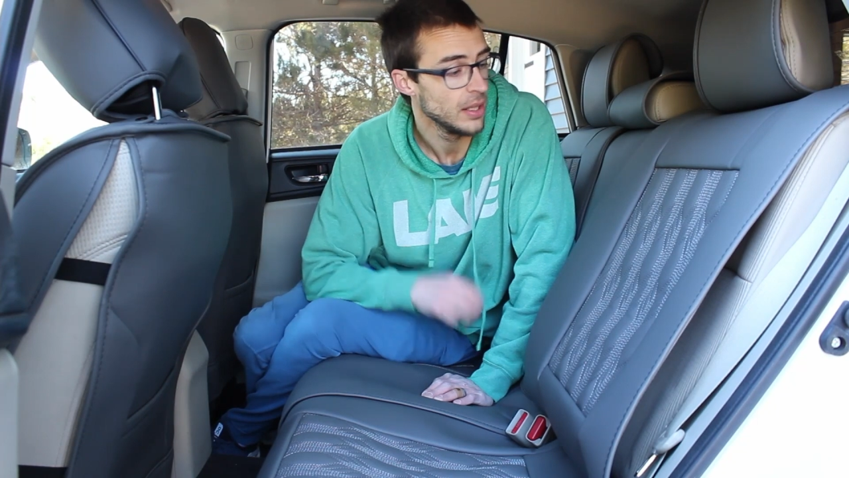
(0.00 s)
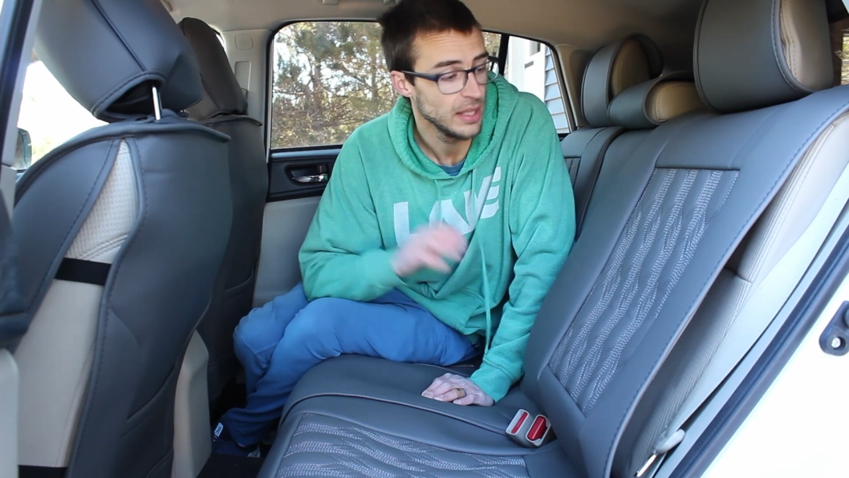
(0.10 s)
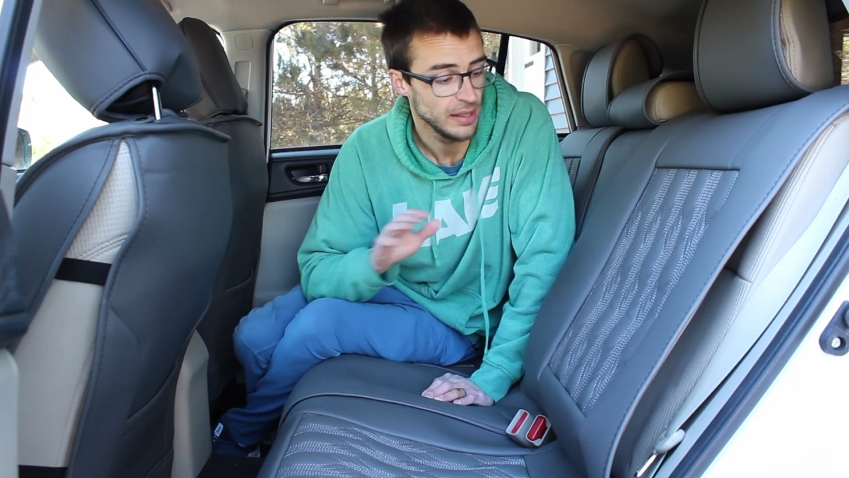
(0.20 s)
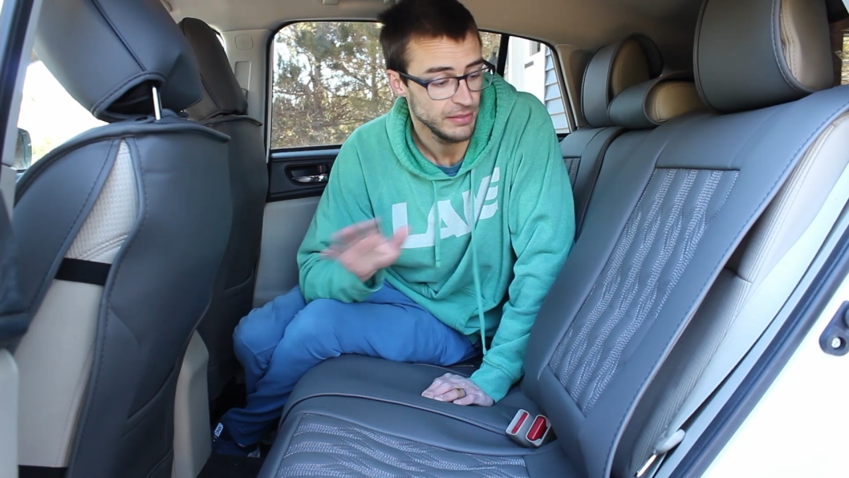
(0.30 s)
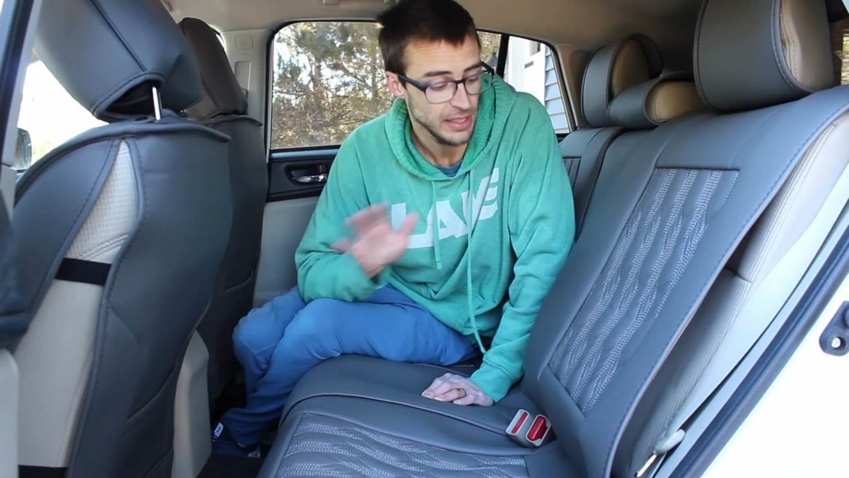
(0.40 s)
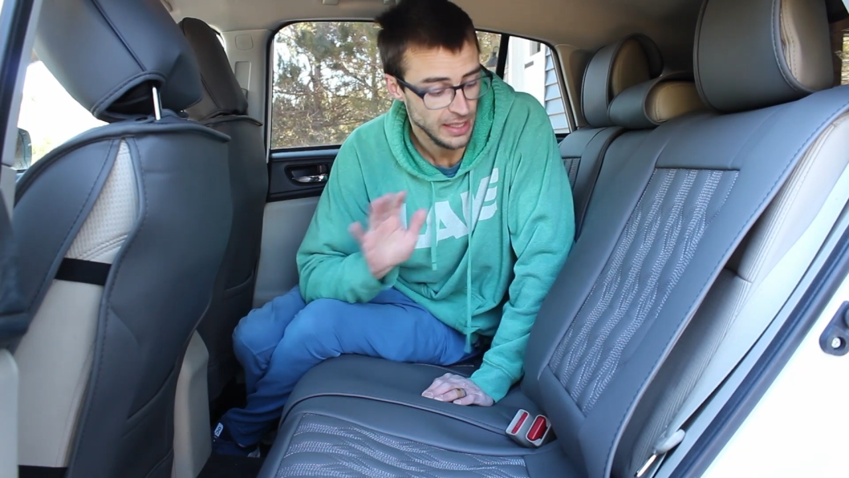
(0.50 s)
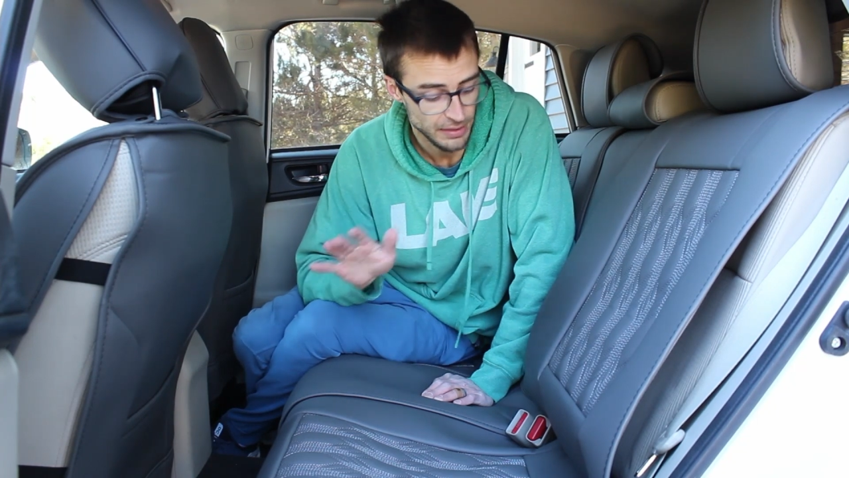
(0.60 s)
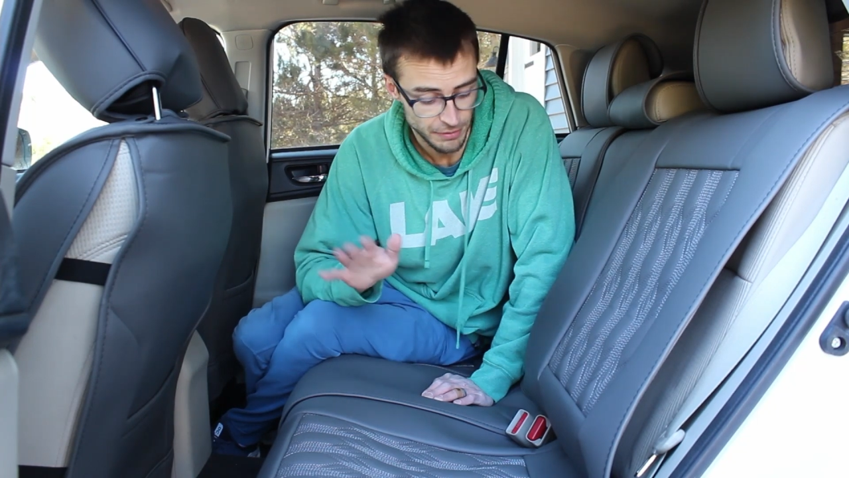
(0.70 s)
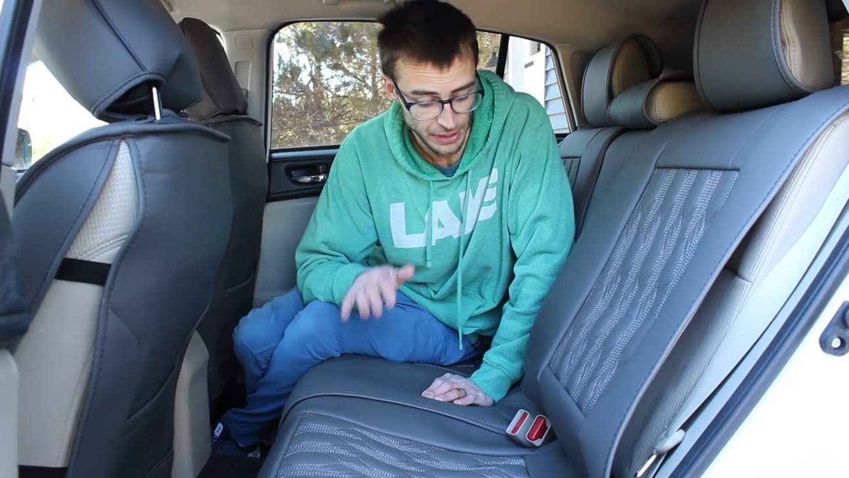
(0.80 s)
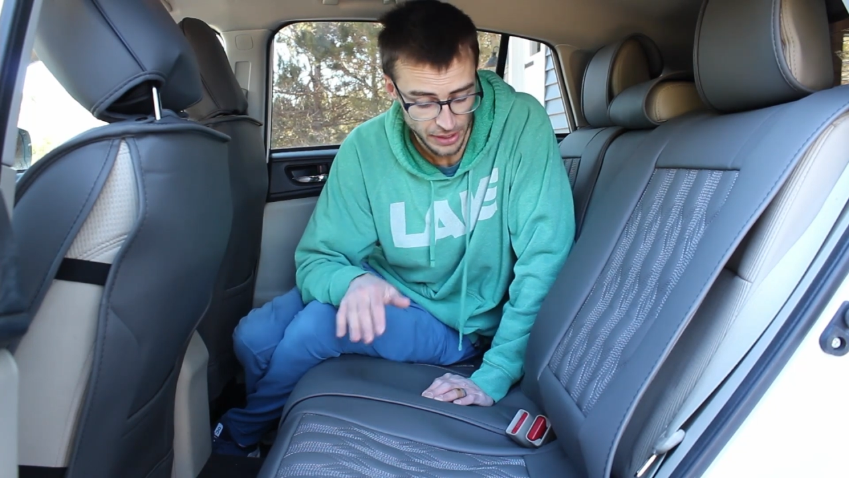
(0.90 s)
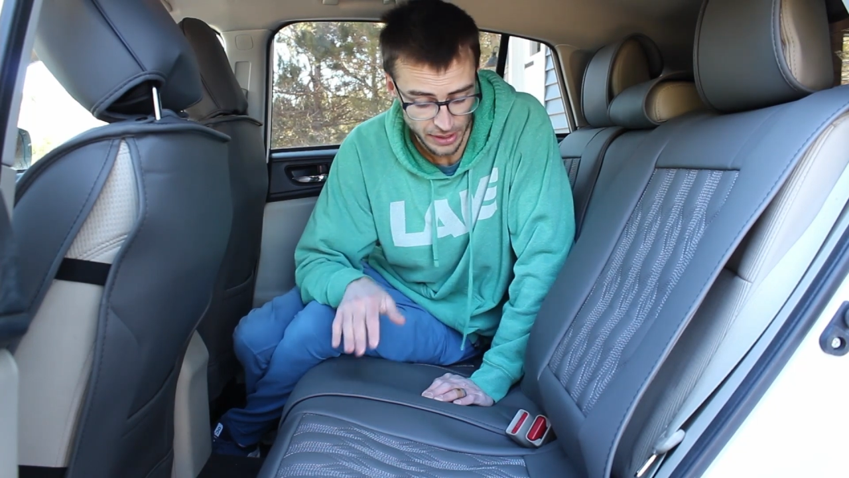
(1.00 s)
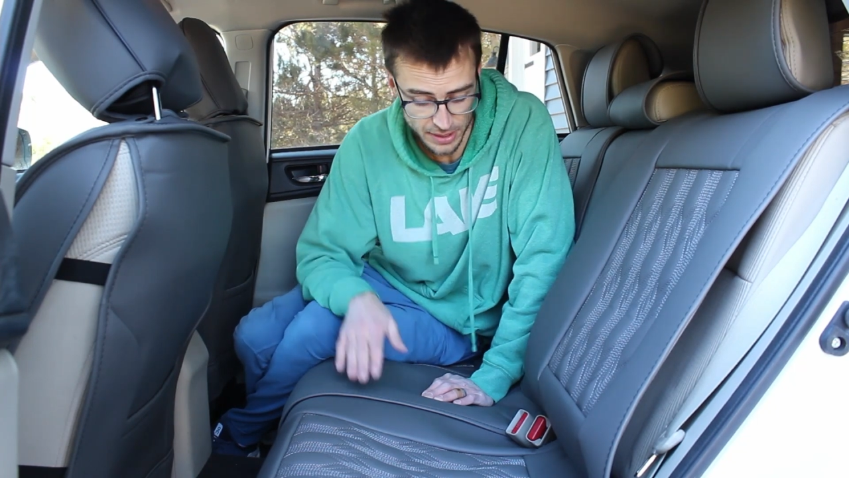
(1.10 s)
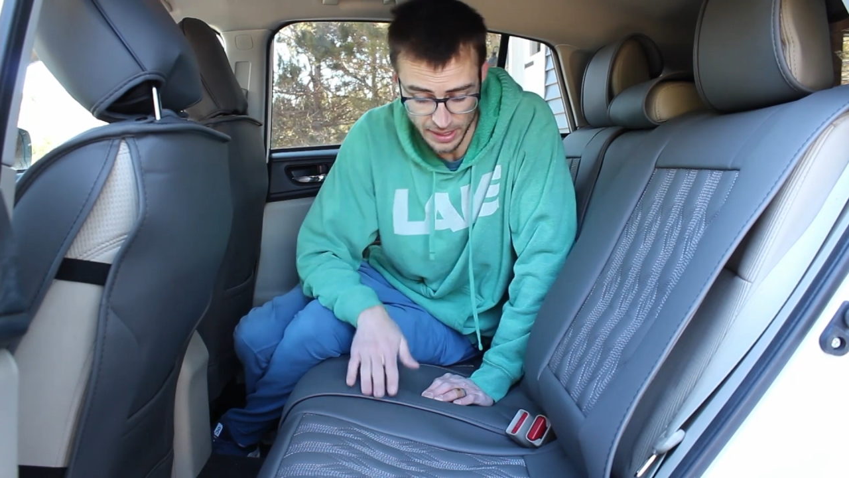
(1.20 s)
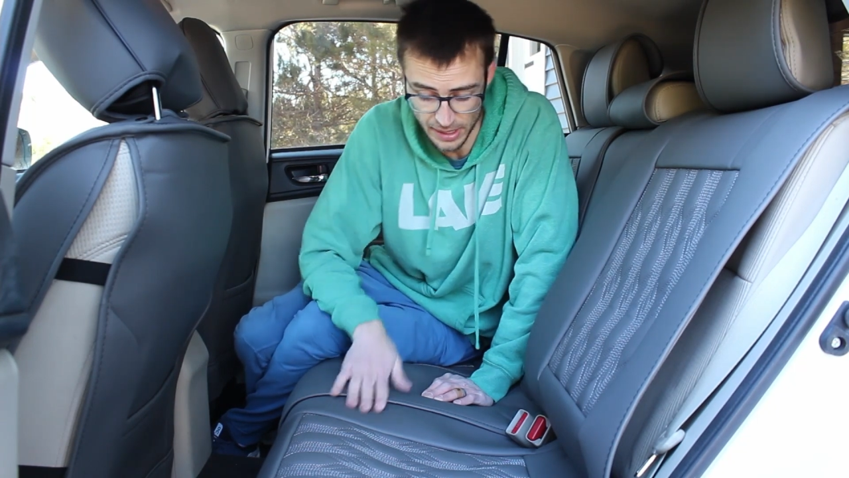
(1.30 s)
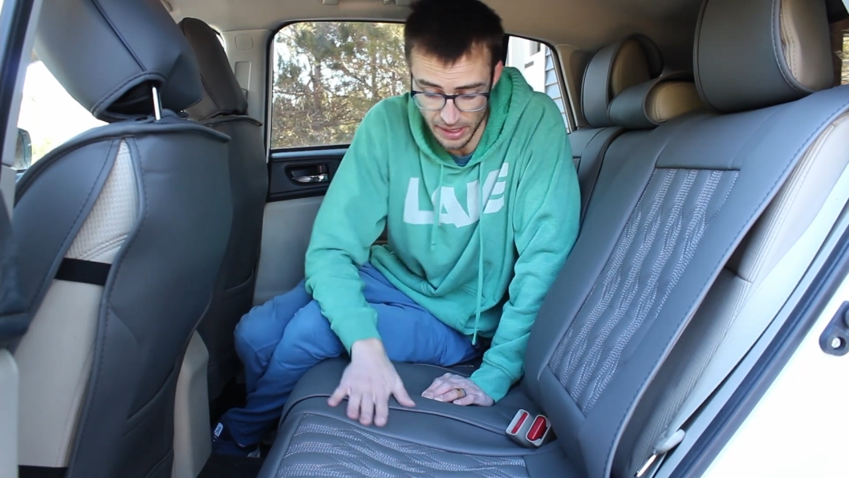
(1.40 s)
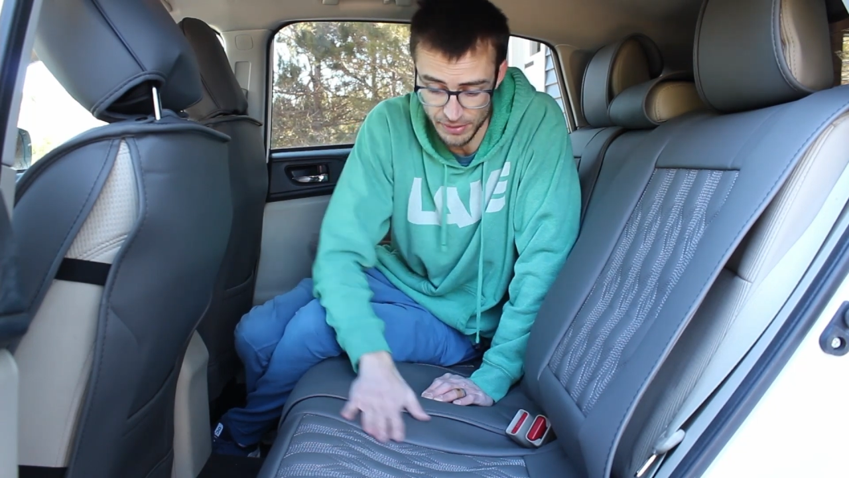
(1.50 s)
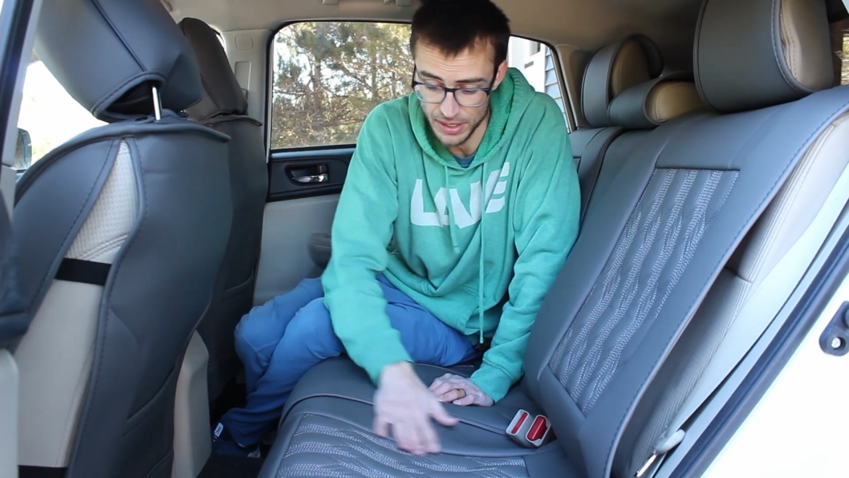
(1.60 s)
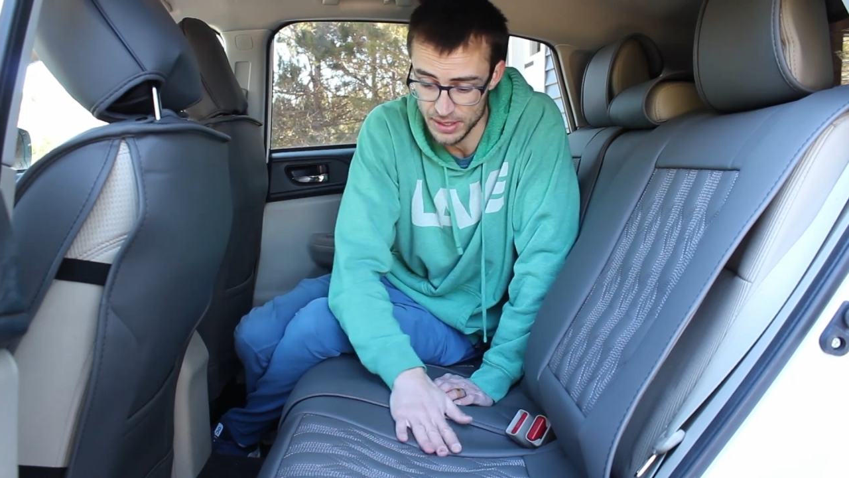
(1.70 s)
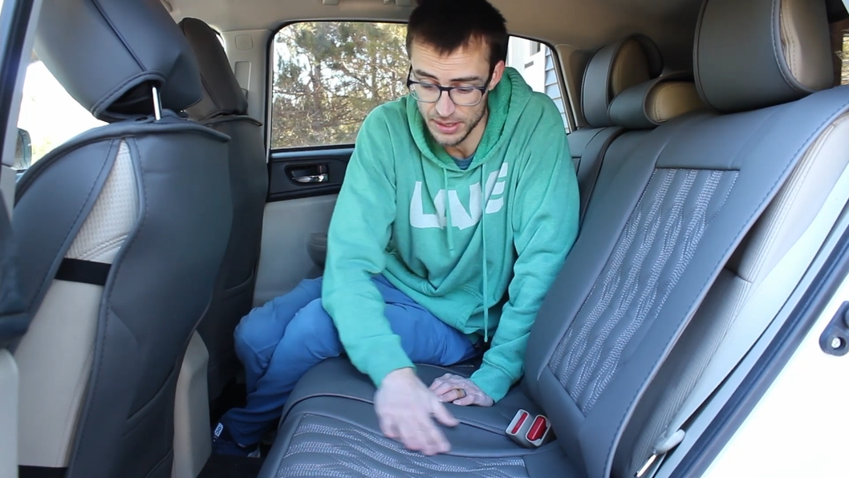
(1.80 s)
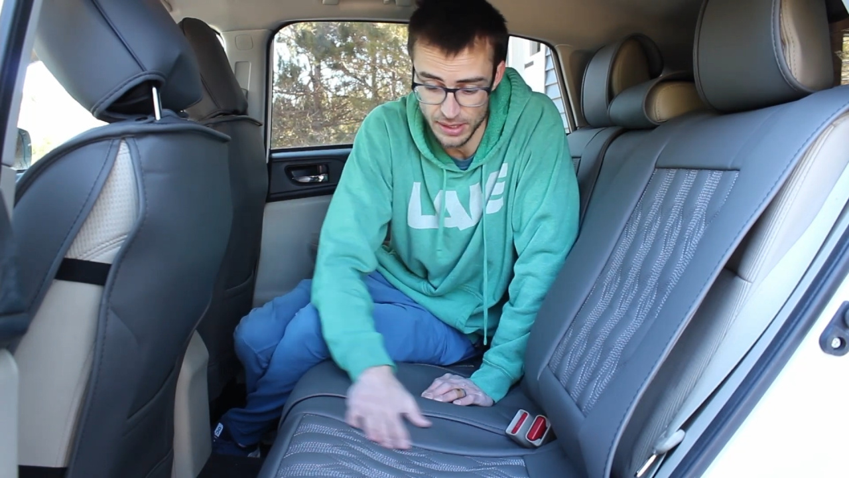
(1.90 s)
Other than that, again, very good seat covers.